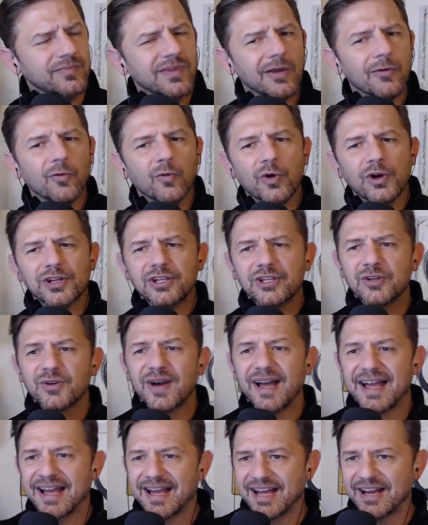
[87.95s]
What do you
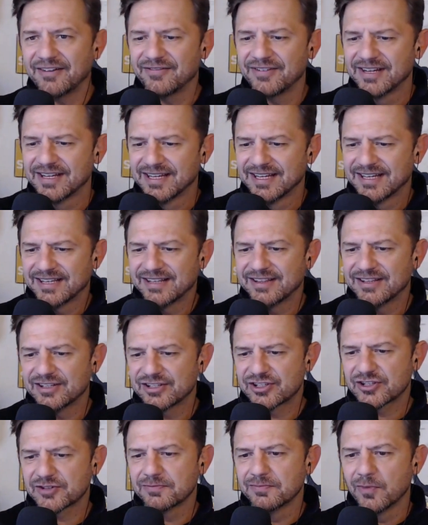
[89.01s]
have
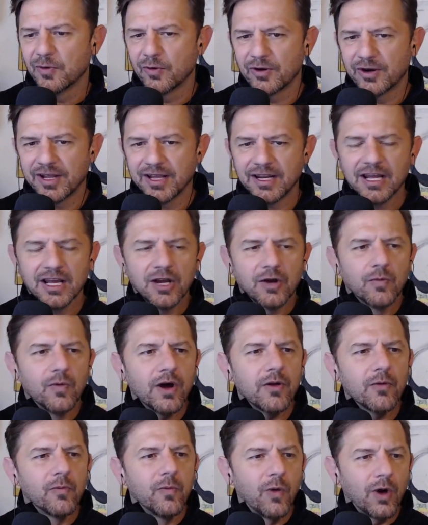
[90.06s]
this morning.
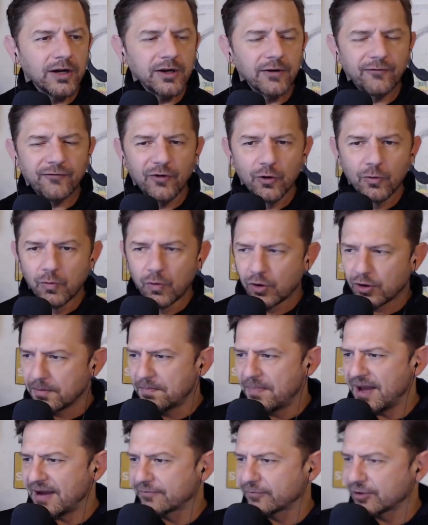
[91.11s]
What wonderful warm
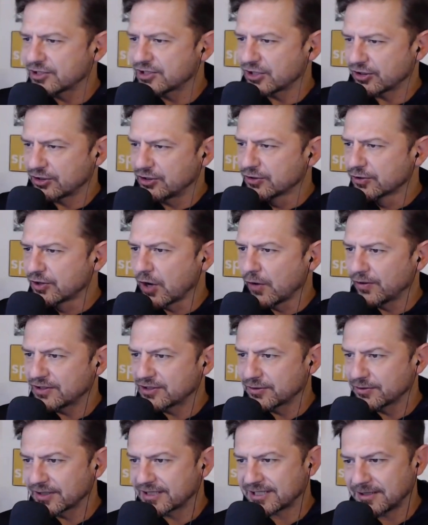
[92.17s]
beverage are you going
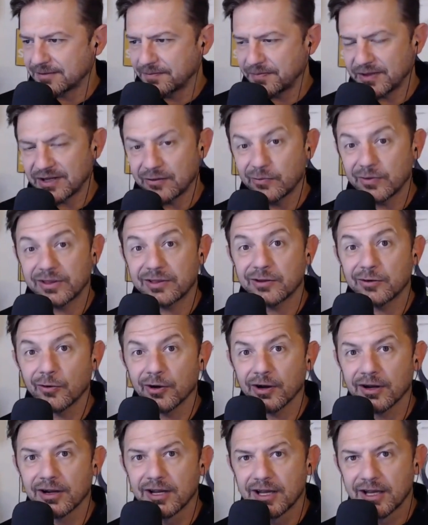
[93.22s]
to accompany with
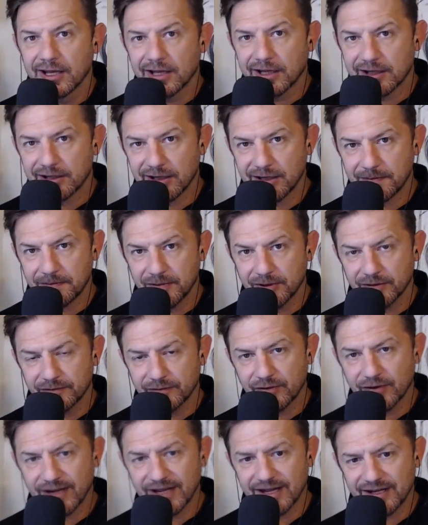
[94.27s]
your cup of
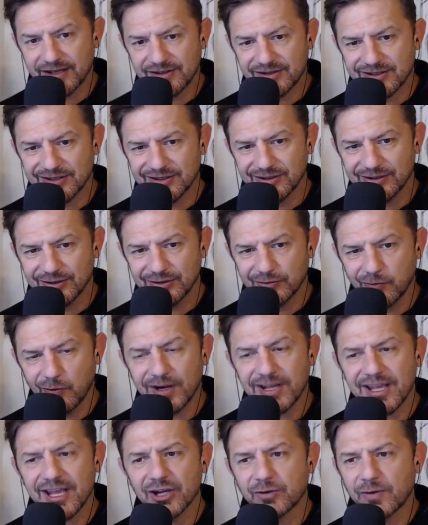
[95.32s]
gratitude?
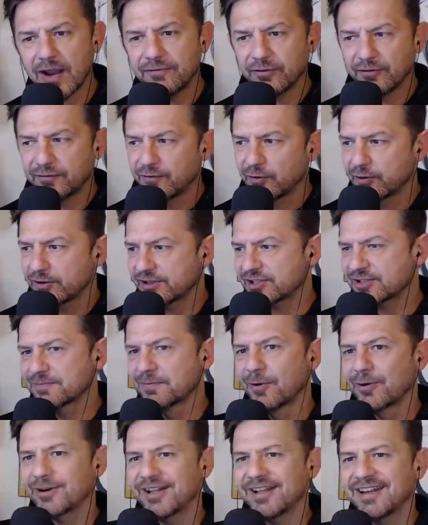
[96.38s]
What are you grateful for this
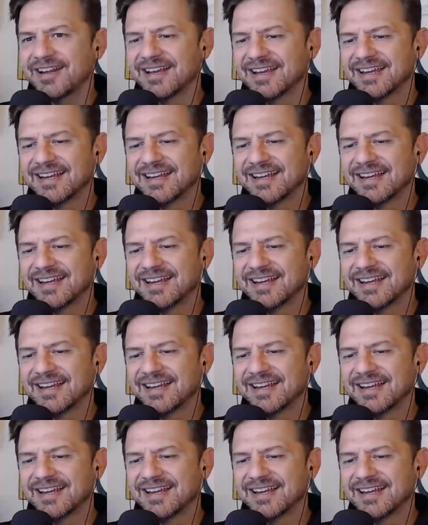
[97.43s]
morning?